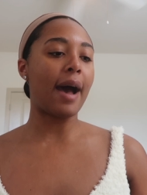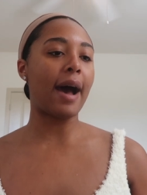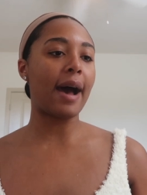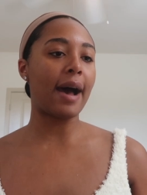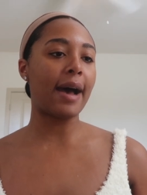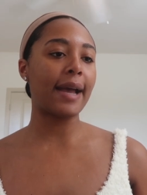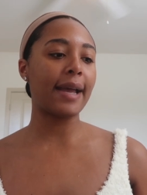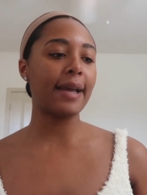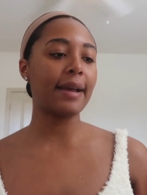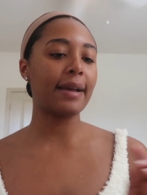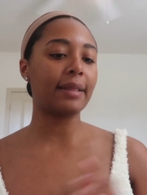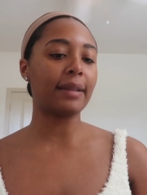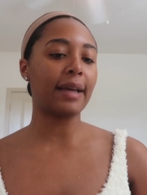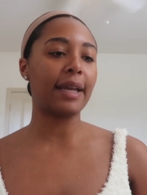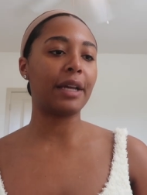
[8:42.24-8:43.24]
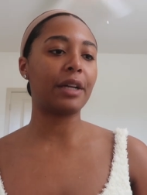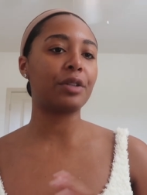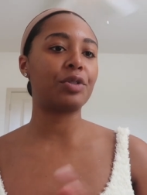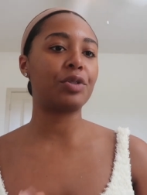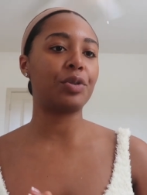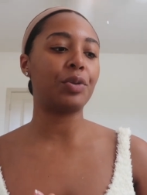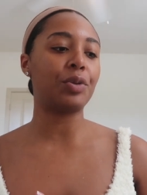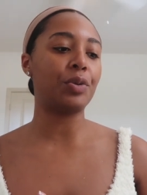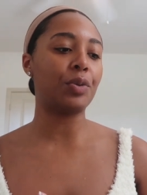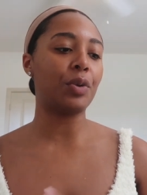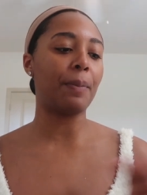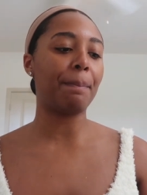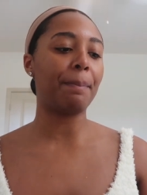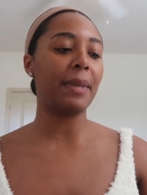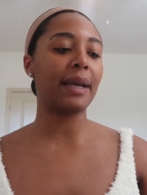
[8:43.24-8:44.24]
I like
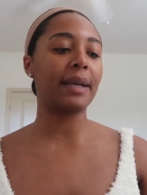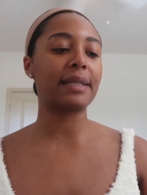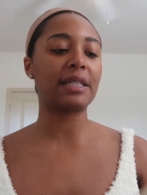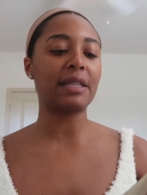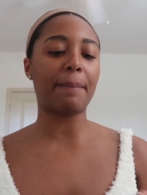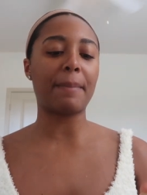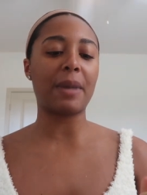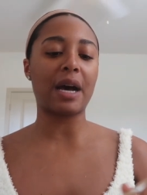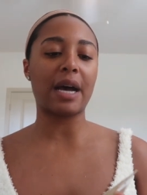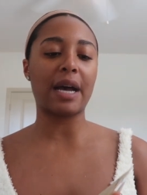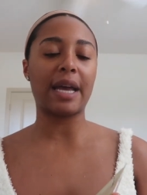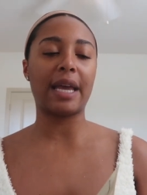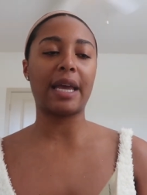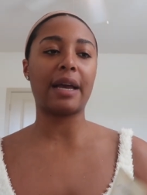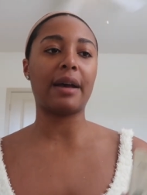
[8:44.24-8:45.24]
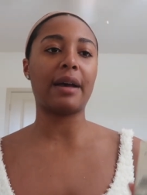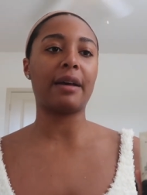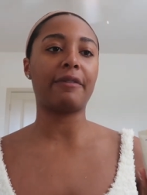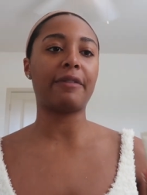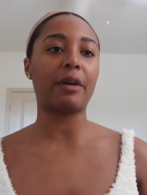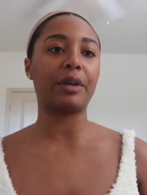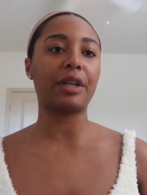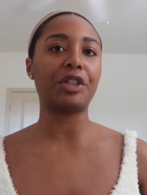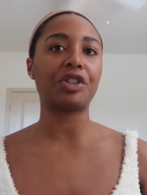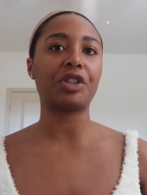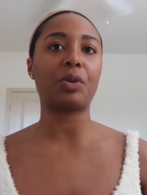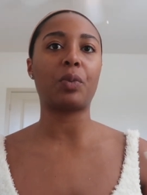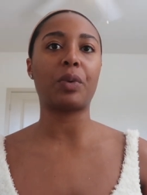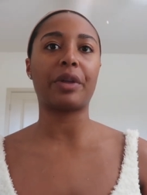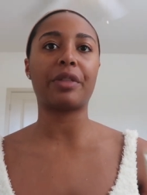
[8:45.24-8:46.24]
to mix my
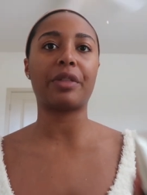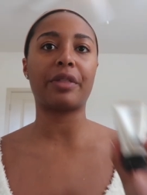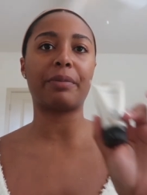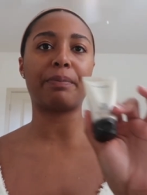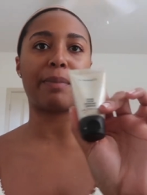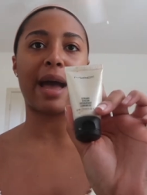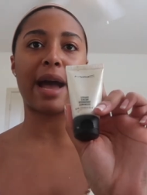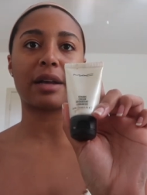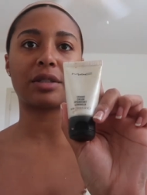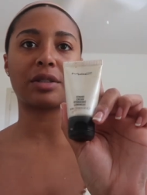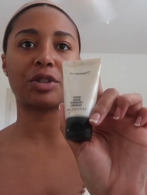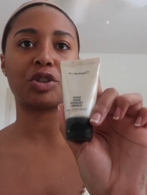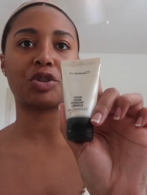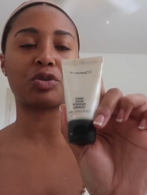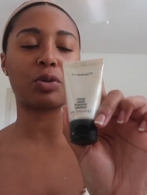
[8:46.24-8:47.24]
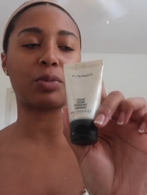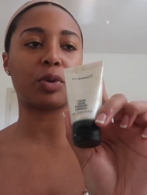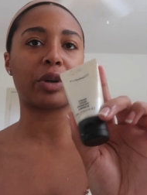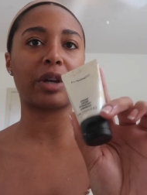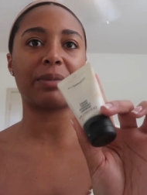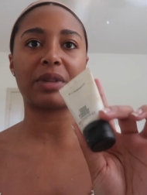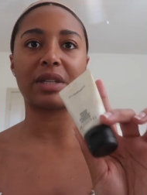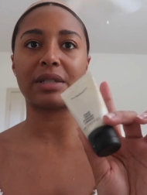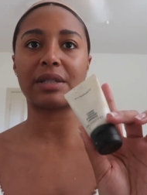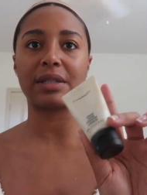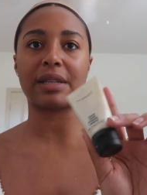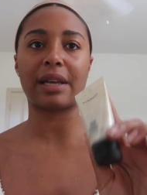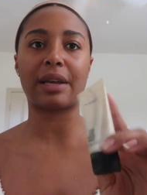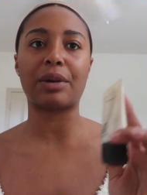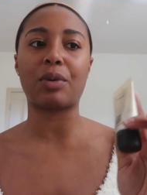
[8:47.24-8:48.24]
foundation with MAC's strobe cream. This
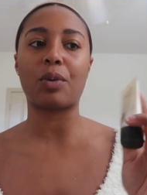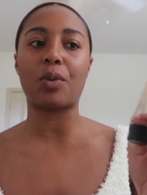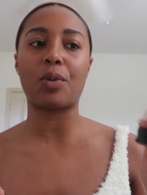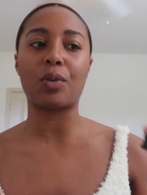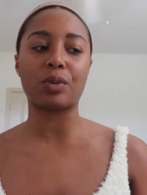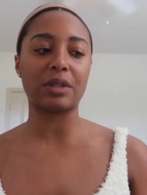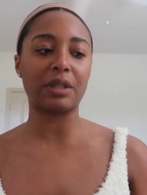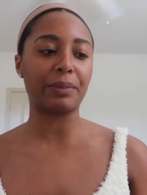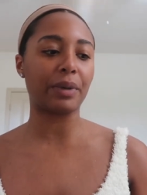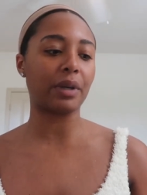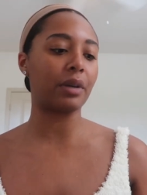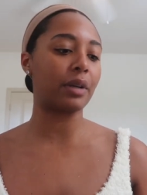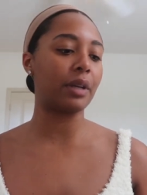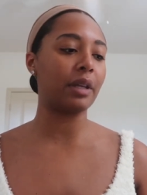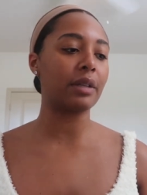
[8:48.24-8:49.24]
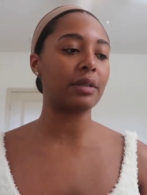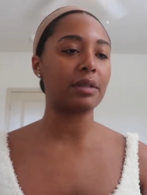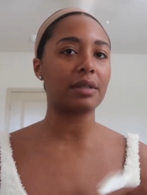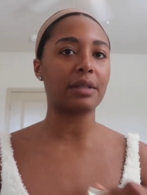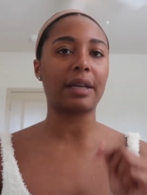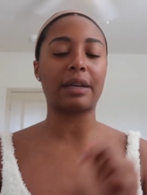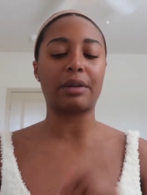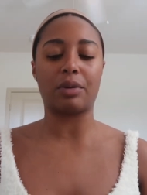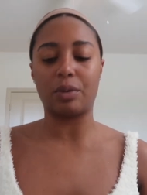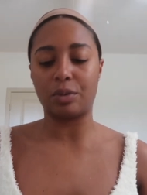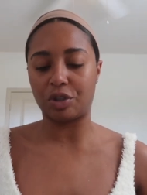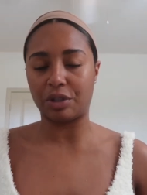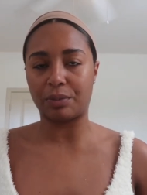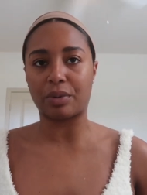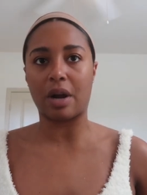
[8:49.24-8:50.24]
is like an oldie but goodie. This is like an
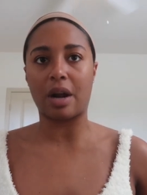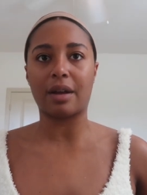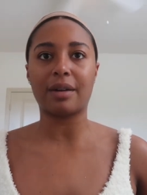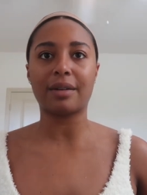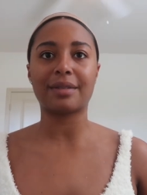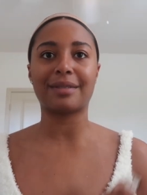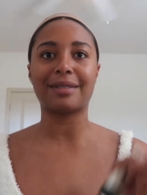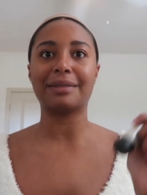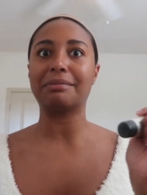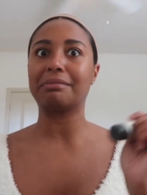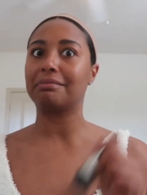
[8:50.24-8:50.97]
OG product.